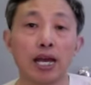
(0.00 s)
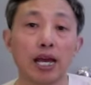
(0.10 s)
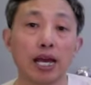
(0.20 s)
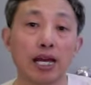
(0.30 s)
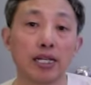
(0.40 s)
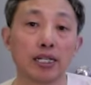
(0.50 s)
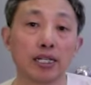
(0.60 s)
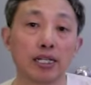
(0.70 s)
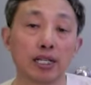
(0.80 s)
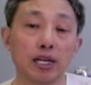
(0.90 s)
and
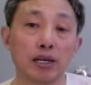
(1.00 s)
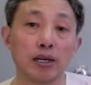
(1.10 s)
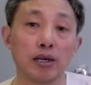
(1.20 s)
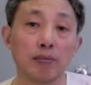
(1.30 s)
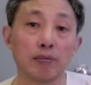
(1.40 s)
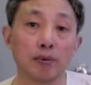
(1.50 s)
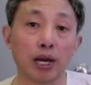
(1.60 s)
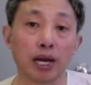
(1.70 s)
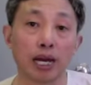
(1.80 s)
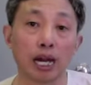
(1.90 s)
the
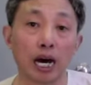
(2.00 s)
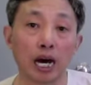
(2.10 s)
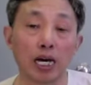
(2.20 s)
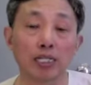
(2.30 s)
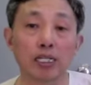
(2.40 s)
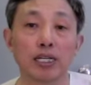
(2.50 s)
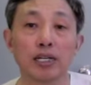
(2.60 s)
a lot